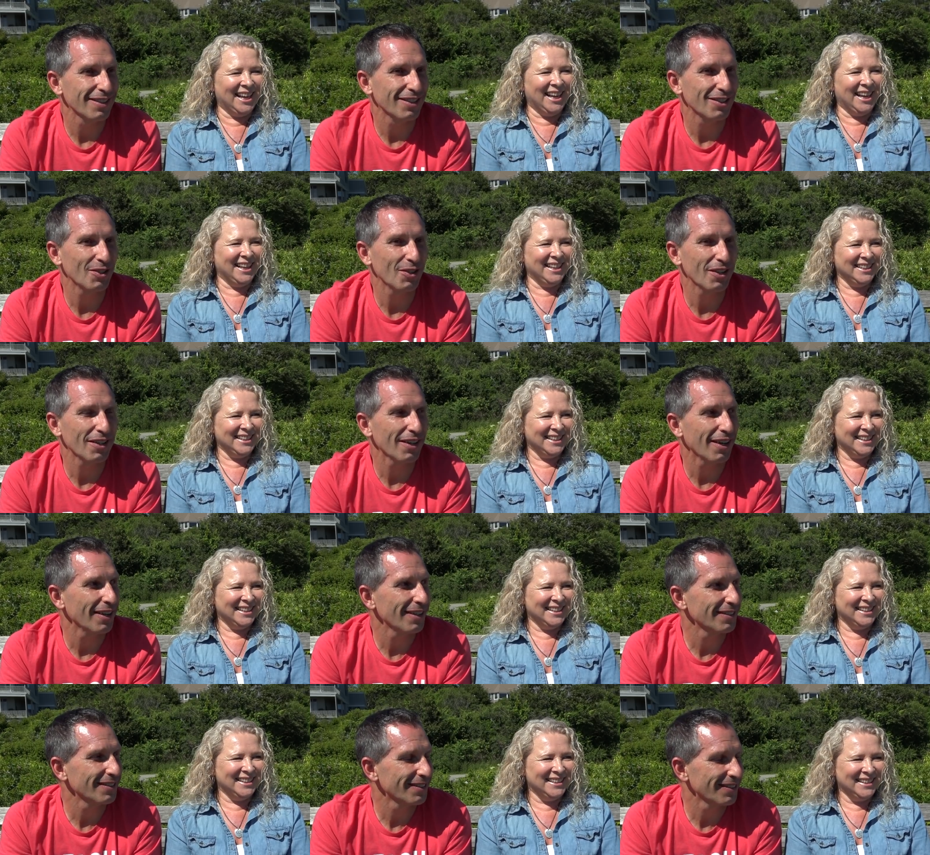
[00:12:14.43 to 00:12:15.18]
Speaker 1: including
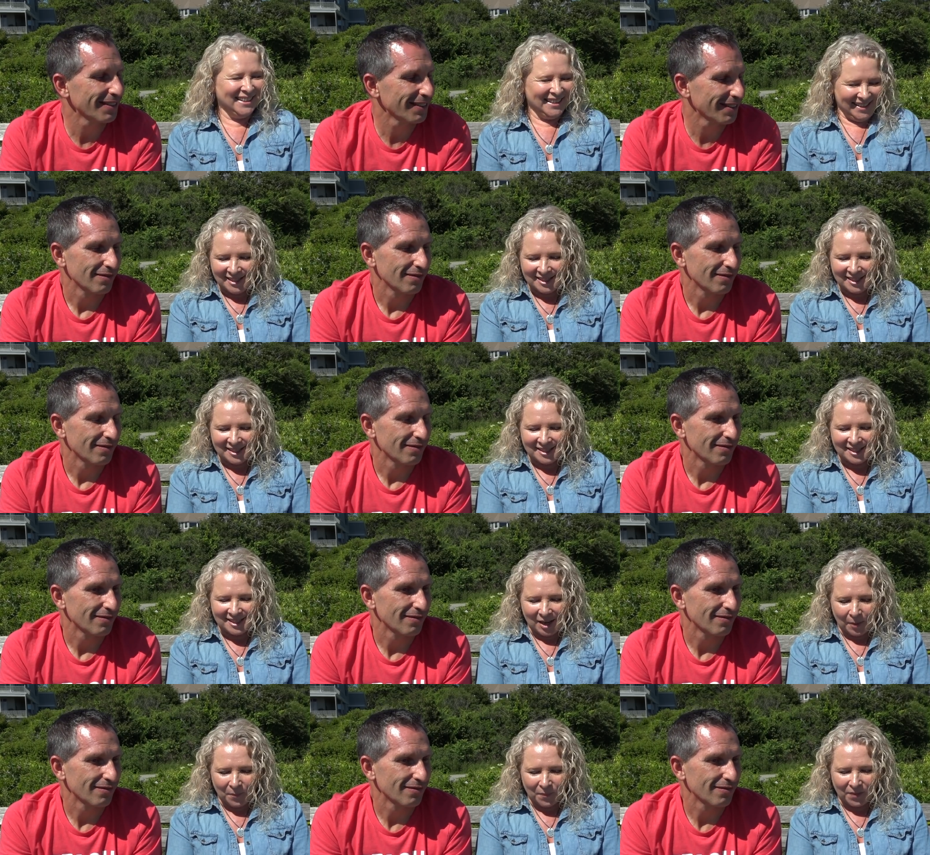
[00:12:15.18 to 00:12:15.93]
Speaker 2: us. This is
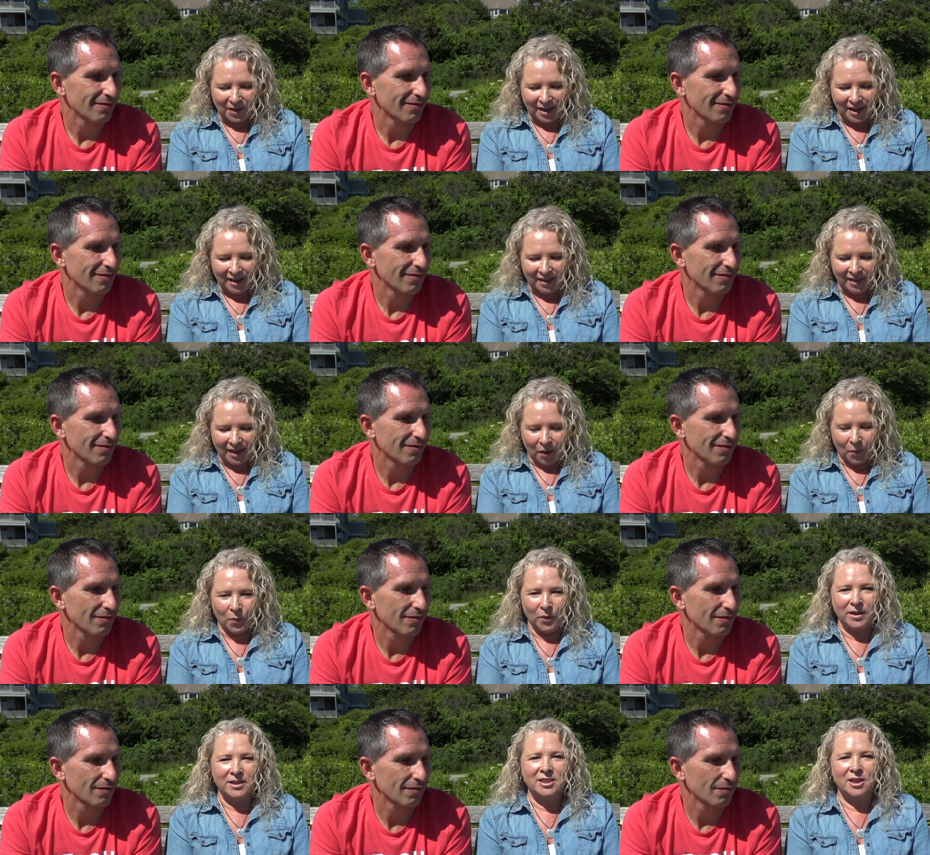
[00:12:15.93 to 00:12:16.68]
something
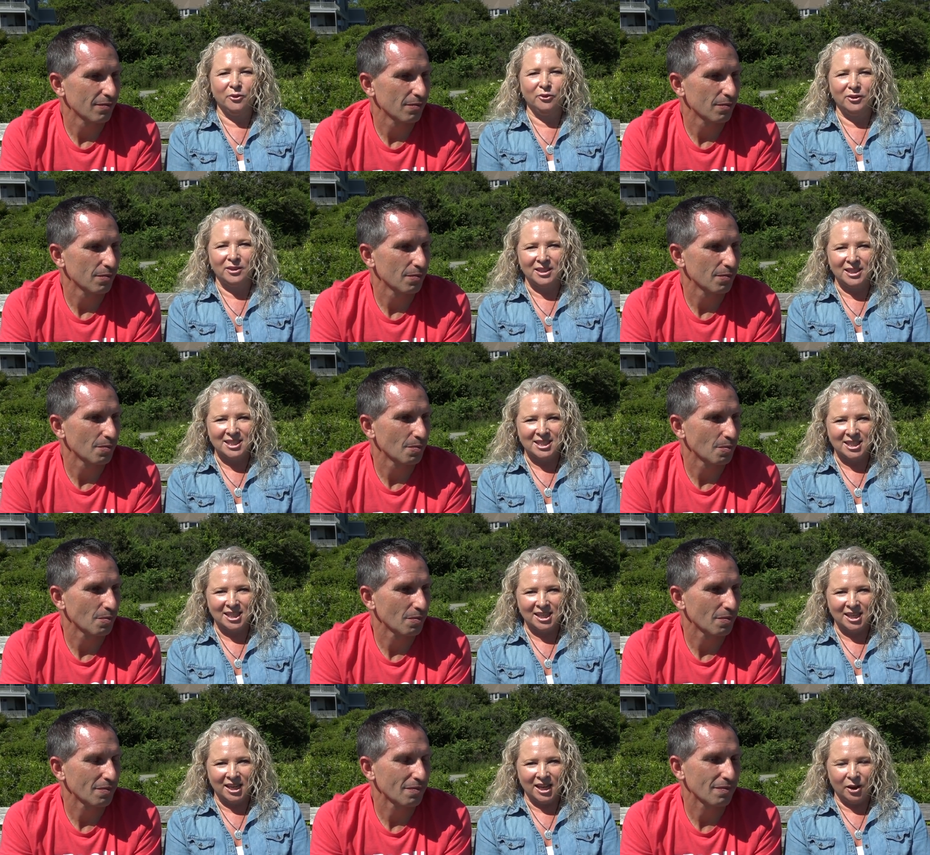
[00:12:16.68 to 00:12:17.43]
that we definitely
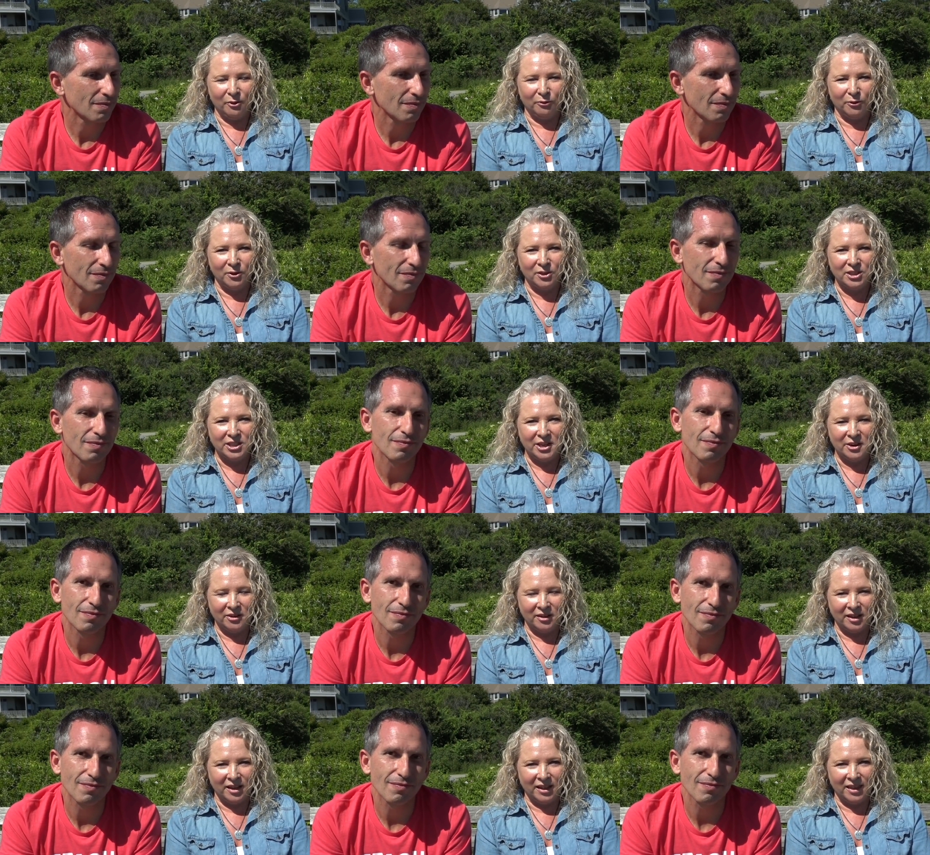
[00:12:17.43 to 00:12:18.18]
did in our first
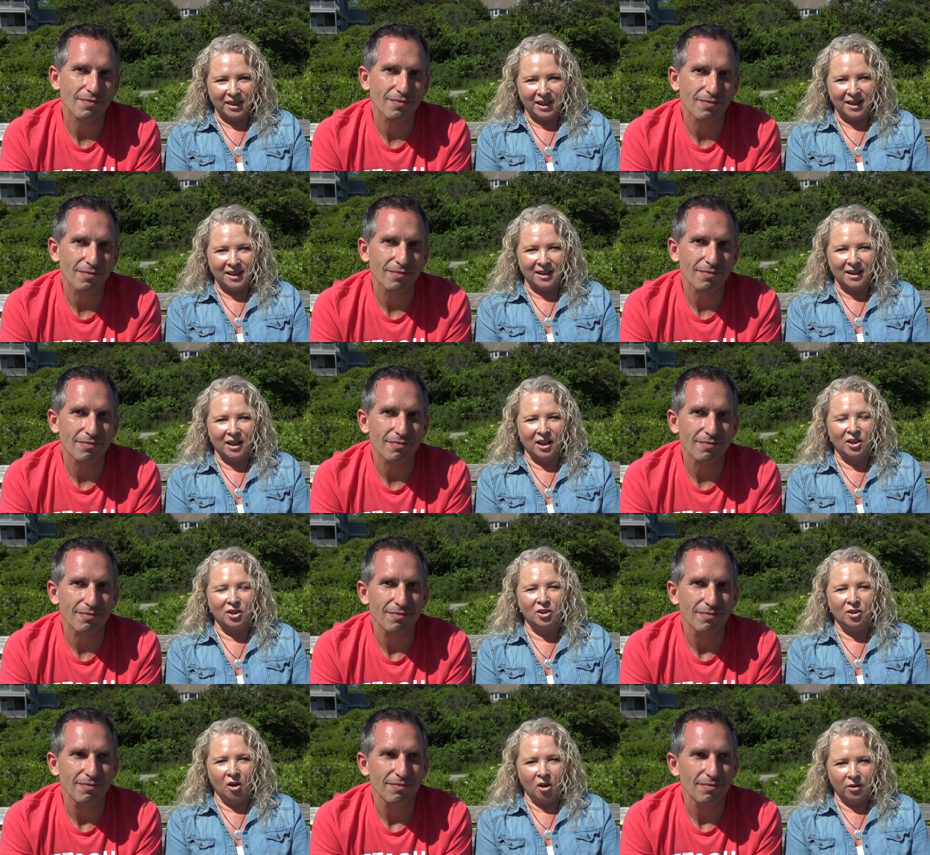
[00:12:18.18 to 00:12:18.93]
year, and I think a
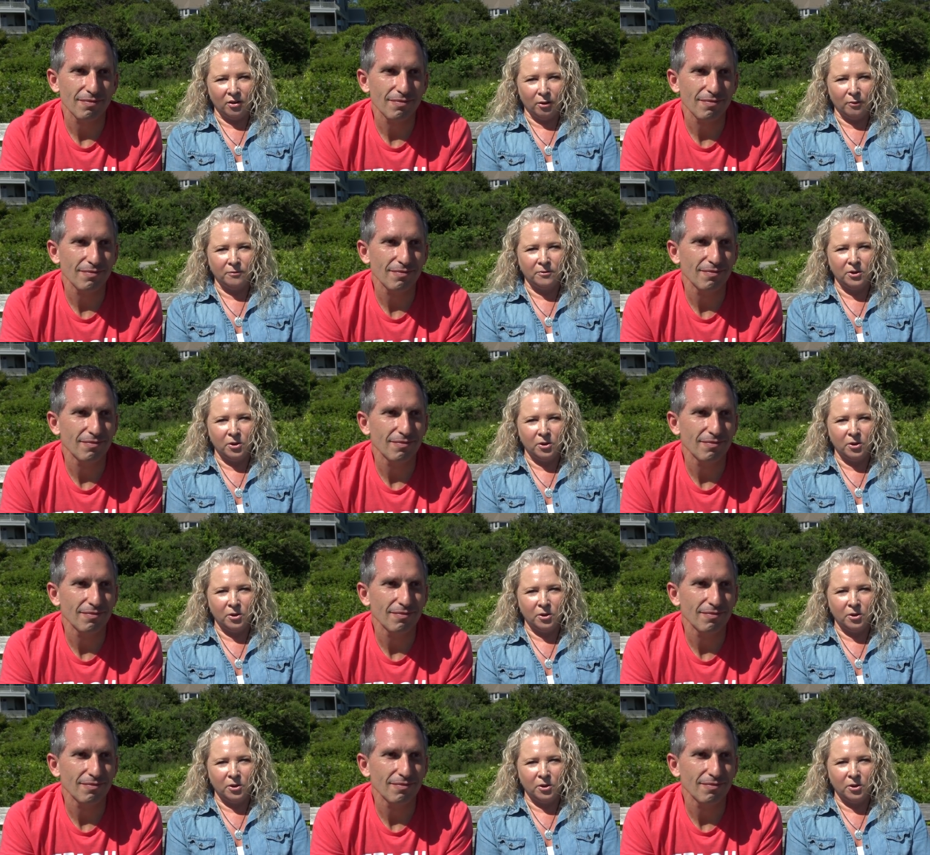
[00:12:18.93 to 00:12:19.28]
lot of